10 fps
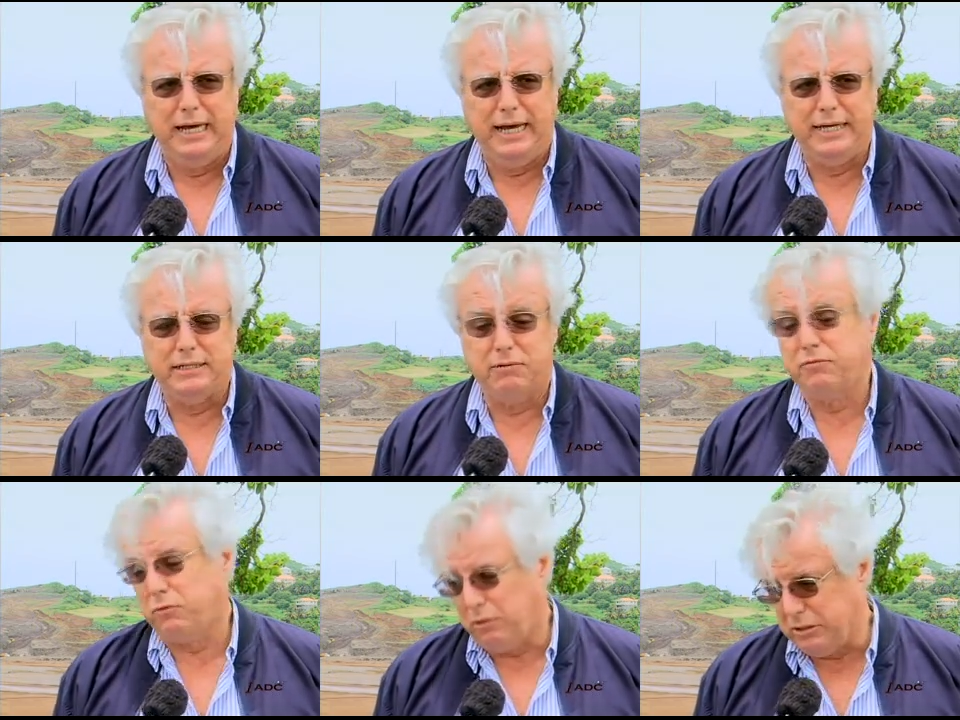and of
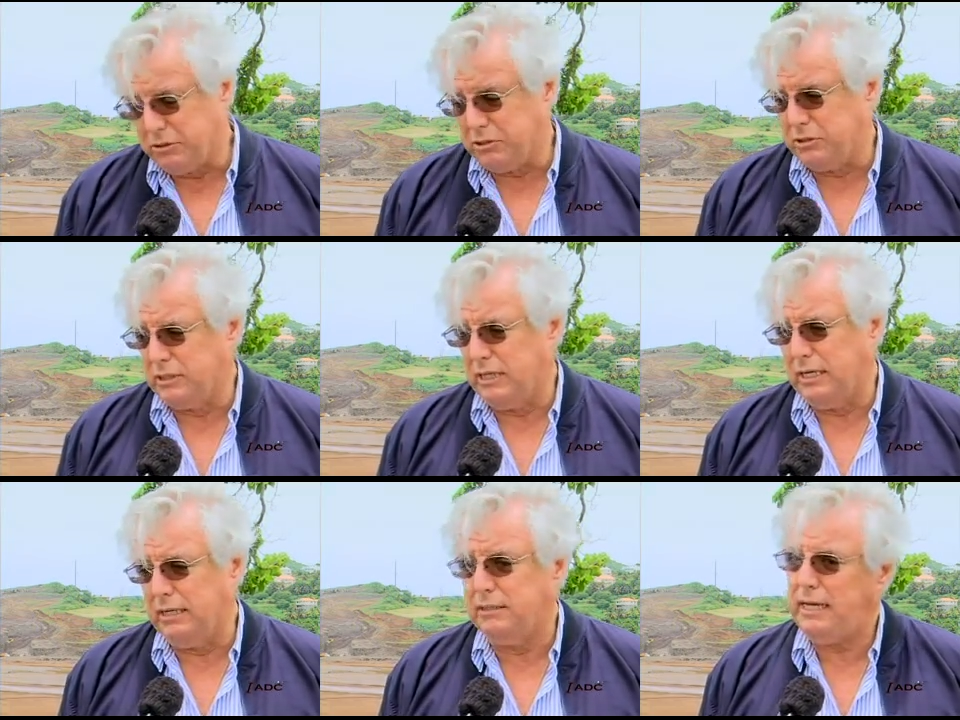course
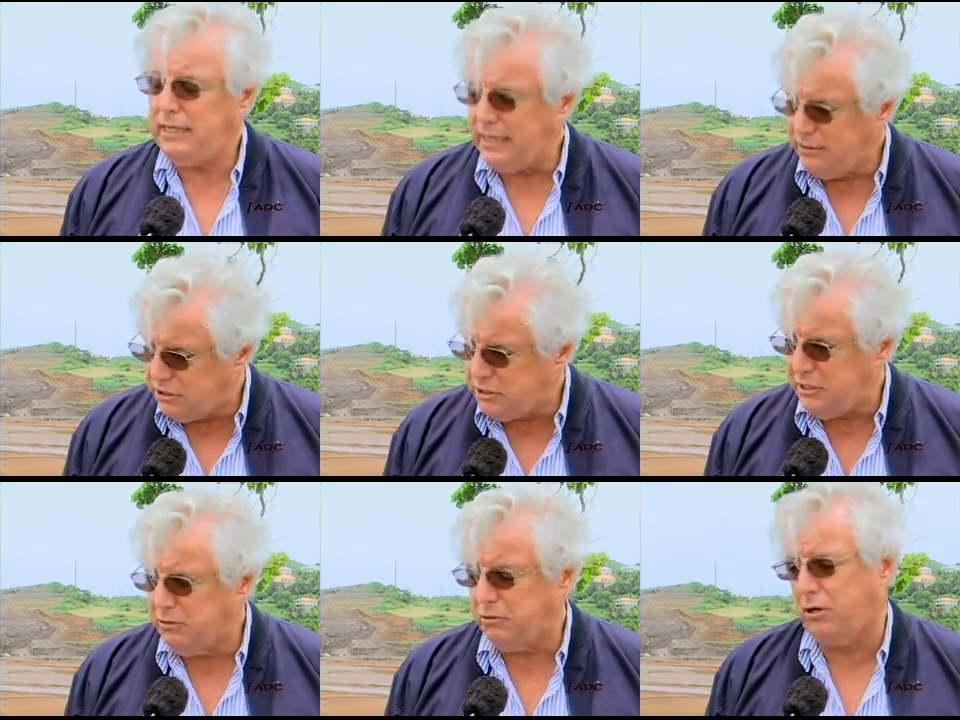they can
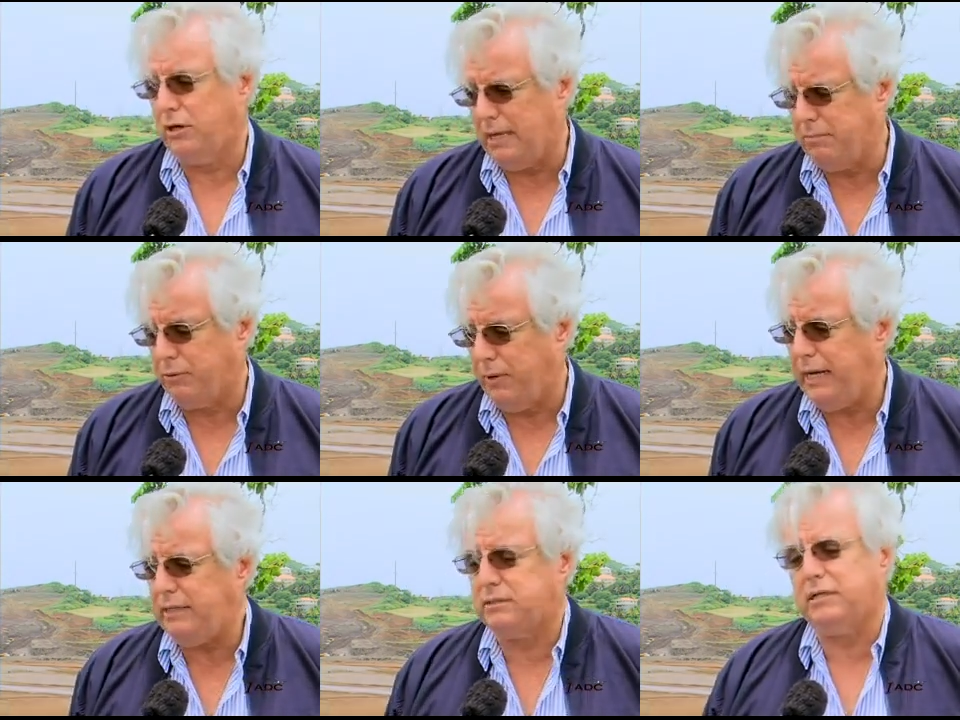still
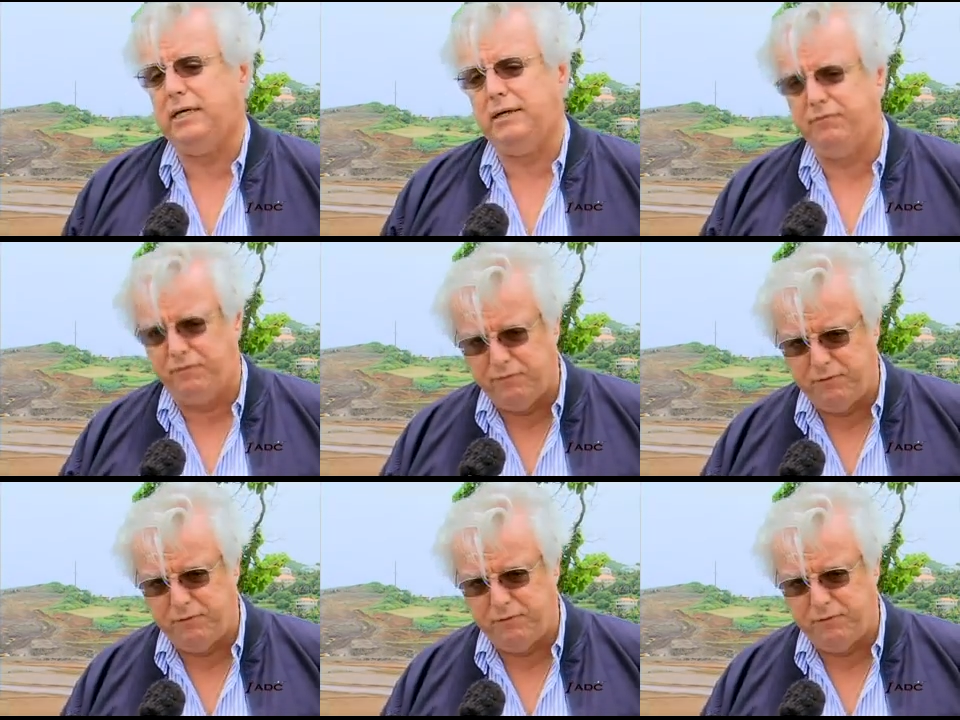collaborate if